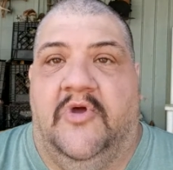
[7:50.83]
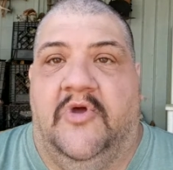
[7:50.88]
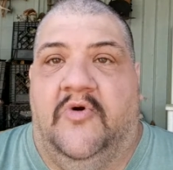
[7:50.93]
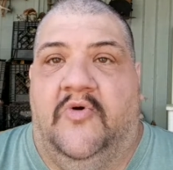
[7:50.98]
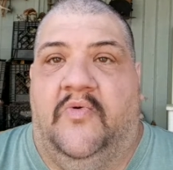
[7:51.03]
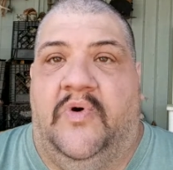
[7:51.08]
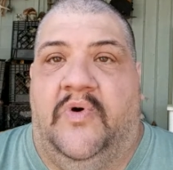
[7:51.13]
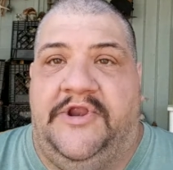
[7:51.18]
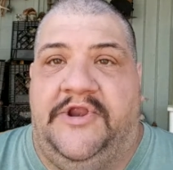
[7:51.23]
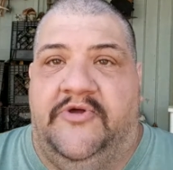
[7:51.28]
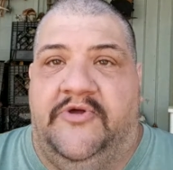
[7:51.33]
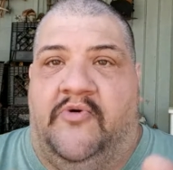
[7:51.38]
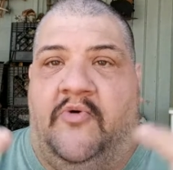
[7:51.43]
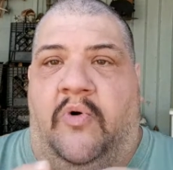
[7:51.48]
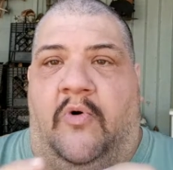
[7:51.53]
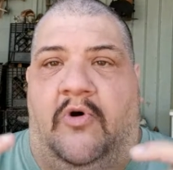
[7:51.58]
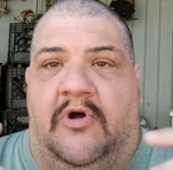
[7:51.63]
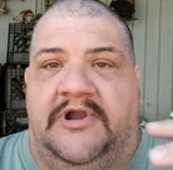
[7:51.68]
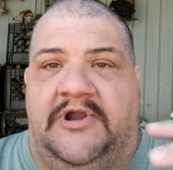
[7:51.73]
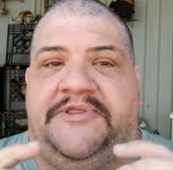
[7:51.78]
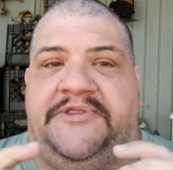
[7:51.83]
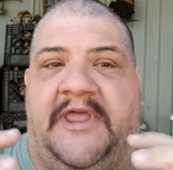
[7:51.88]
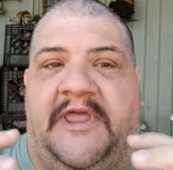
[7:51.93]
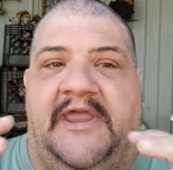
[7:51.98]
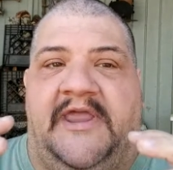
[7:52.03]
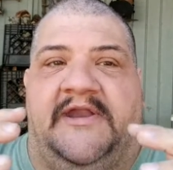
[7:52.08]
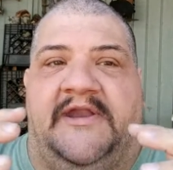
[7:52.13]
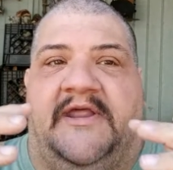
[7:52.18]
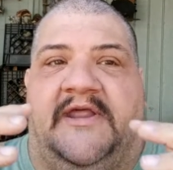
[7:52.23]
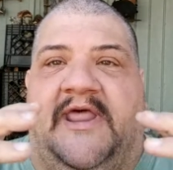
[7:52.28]
When you
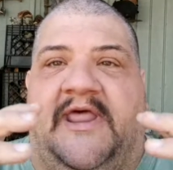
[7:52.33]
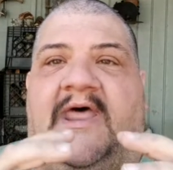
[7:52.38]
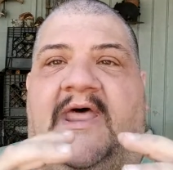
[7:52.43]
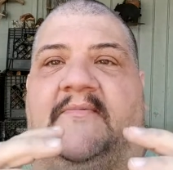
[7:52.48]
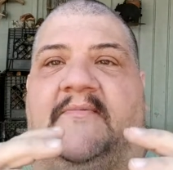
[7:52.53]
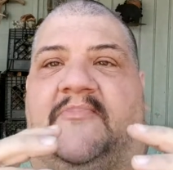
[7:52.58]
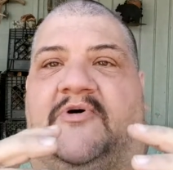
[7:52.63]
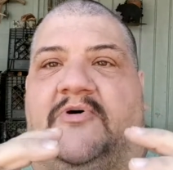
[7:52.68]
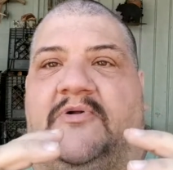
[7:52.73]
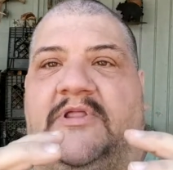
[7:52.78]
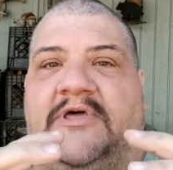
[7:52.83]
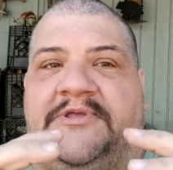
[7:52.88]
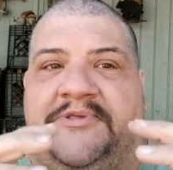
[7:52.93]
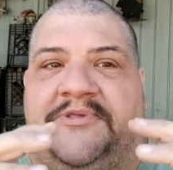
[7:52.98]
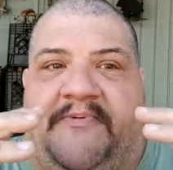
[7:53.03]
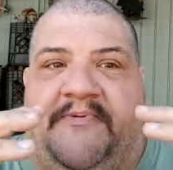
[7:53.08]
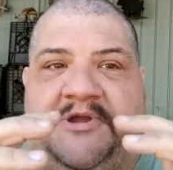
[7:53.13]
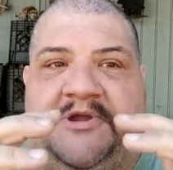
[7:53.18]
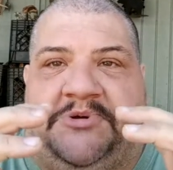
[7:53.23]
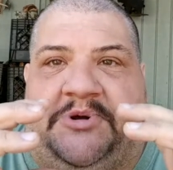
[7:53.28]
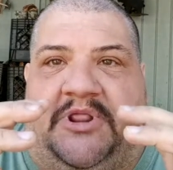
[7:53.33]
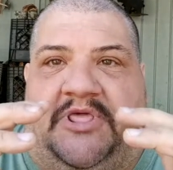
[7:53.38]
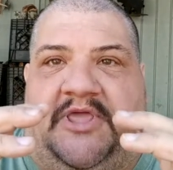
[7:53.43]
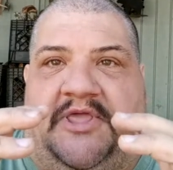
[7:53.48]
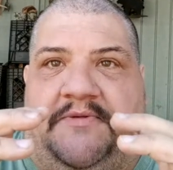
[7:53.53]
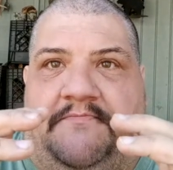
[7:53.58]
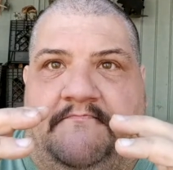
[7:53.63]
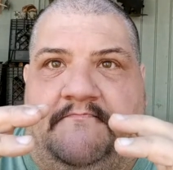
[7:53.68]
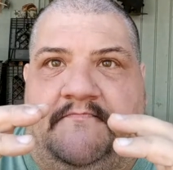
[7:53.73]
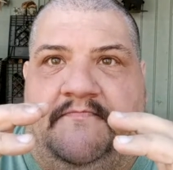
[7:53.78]
quarantine an animal, especially
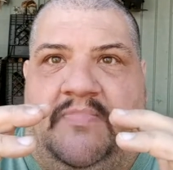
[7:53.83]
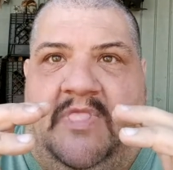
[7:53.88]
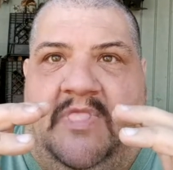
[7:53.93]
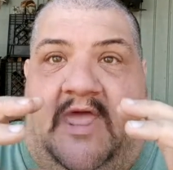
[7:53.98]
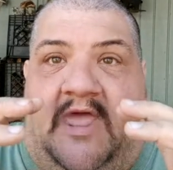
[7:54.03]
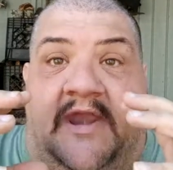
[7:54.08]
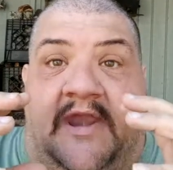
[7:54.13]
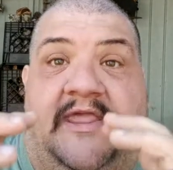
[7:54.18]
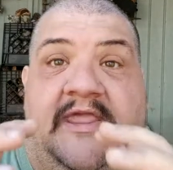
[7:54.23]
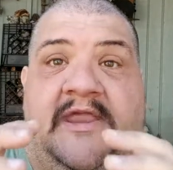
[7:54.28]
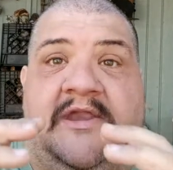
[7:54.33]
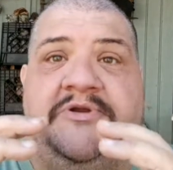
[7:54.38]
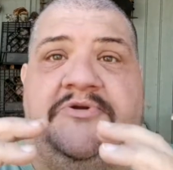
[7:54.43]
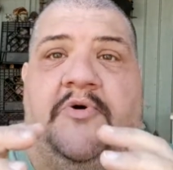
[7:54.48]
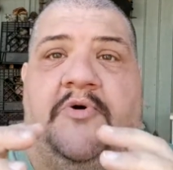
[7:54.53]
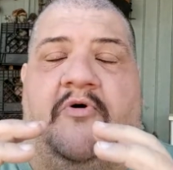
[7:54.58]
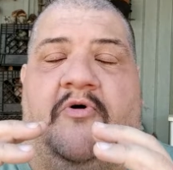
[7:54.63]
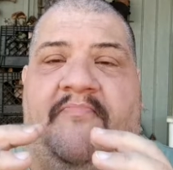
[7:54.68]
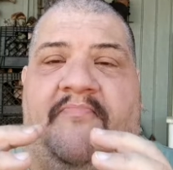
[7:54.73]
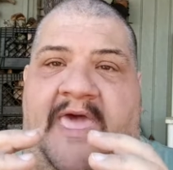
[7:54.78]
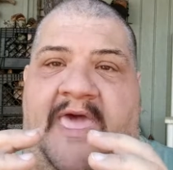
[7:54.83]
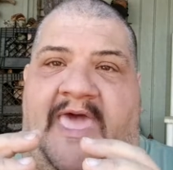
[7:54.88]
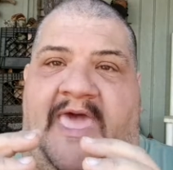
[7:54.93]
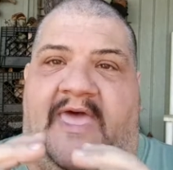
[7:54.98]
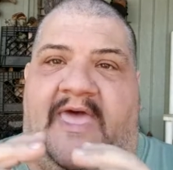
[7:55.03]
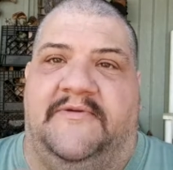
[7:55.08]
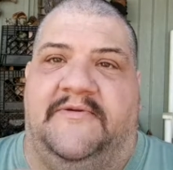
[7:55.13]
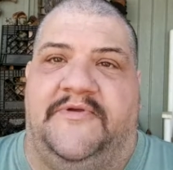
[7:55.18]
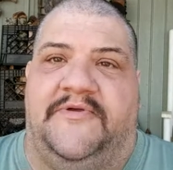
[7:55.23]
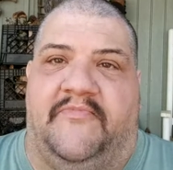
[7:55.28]
an indoor pet,
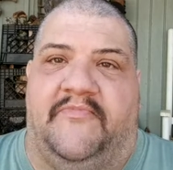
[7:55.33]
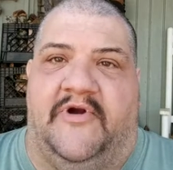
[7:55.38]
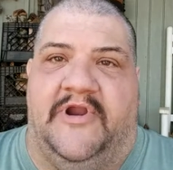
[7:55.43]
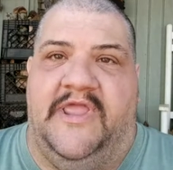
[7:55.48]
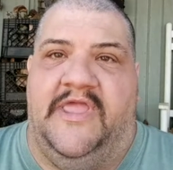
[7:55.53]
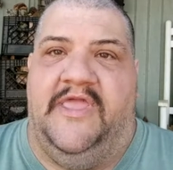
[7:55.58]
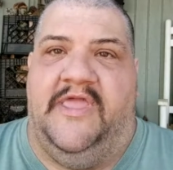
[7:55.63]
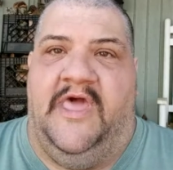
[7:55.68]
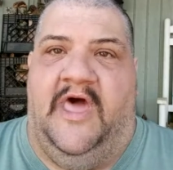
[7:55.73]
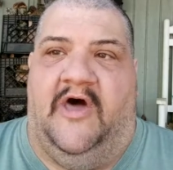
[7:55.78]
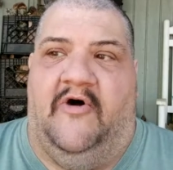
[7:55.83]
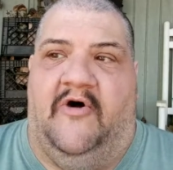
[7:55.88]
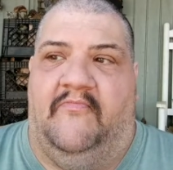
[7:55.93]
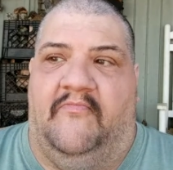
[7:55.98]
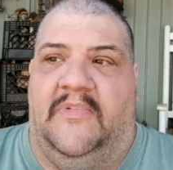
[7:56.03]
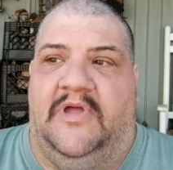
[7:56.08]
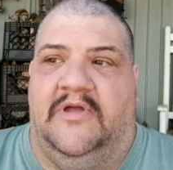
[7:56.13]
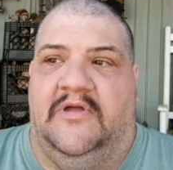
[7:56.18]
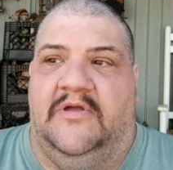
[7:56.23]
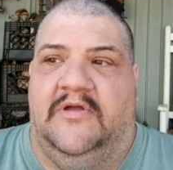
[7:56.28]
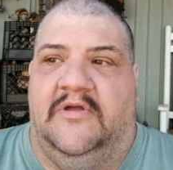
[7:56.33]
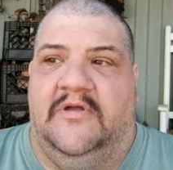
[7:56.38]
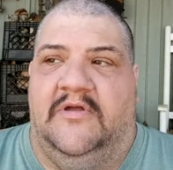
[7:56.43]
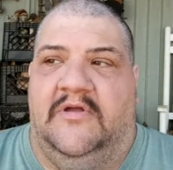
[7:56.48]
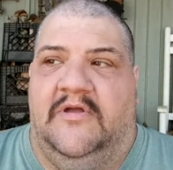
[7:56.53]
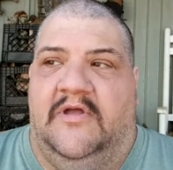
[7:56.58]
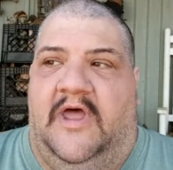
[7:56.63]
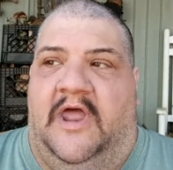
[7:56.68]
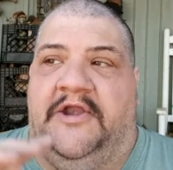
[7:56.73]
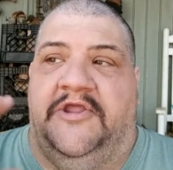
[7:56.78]
if you're bringing home
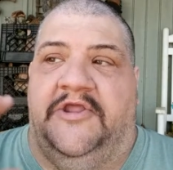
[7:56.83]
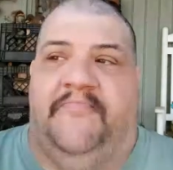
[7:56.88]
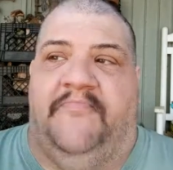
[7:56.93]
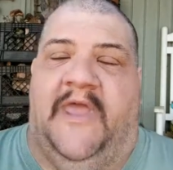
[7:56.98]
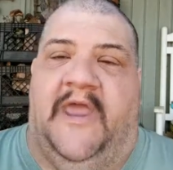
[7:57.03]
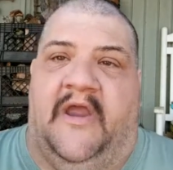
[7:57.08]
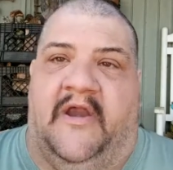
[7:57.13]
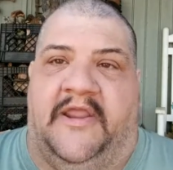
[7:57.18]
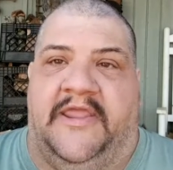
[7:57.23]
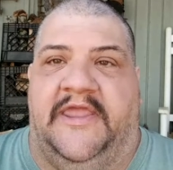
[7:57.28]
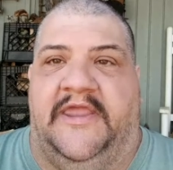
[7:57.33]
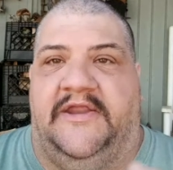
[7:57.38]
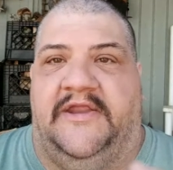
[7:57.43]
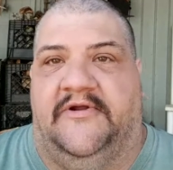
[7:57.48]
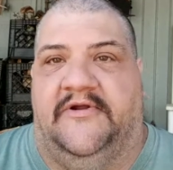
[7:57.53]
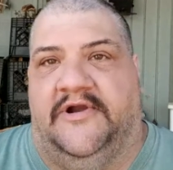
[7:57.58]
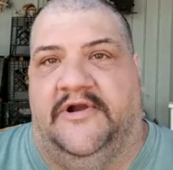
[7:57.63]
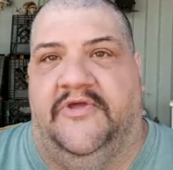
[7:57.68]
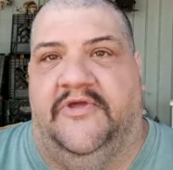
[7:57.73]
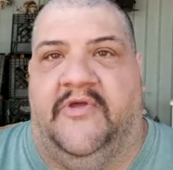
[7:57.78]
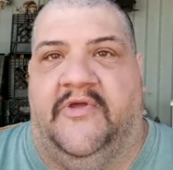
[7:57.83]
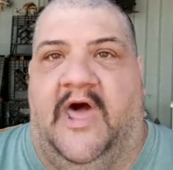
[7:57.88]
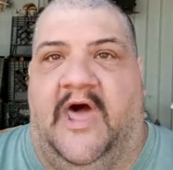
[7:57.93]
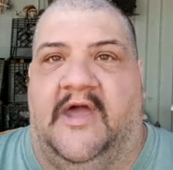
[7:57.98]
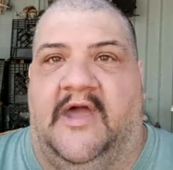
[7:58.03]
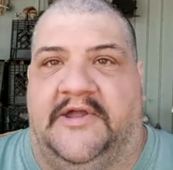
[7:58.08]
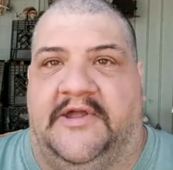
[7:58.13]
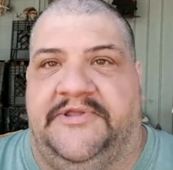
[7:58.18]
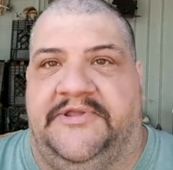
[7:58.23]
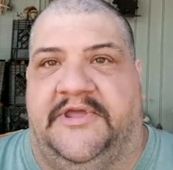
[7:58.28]
a new parakeet or a new
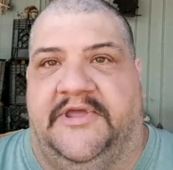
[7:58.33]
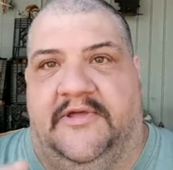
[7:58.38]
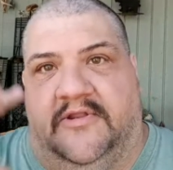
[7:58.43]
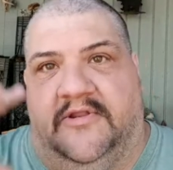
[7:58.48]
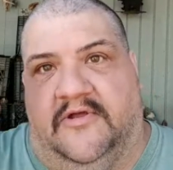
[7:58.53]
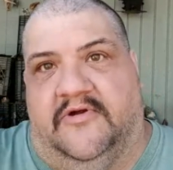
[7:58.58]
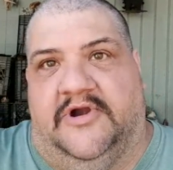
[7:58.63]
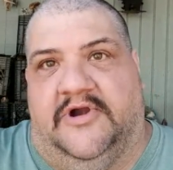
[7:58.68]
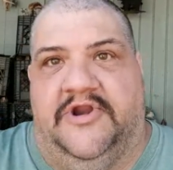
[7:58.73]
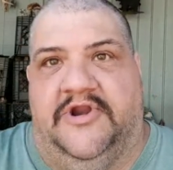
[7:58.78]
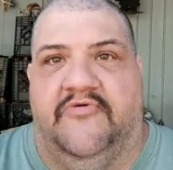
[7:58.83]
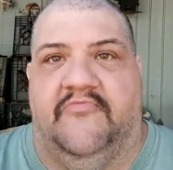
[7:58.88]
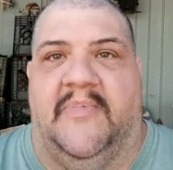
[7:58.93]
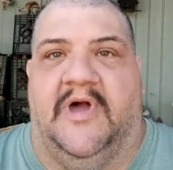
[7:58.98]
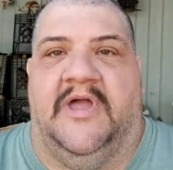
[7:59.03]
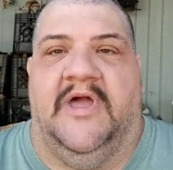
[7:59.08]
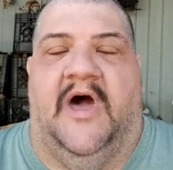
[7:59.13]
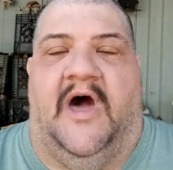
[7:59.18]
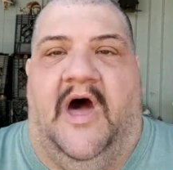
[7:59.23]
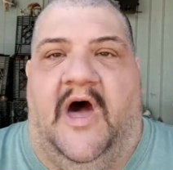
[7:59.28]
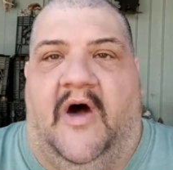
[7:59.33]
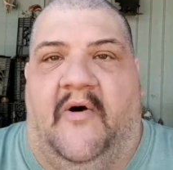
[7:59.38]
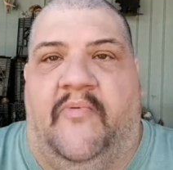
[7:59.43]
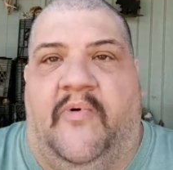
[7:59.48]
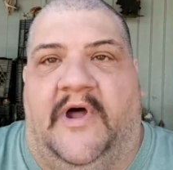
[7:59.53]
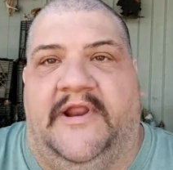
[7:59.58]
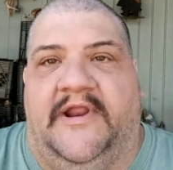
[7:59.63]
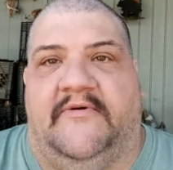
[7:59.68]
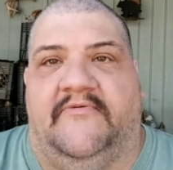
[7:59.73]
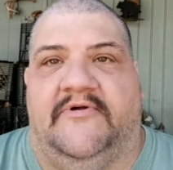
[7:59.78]
cockatiel or a new macaw,
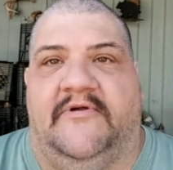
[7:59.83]
whatever it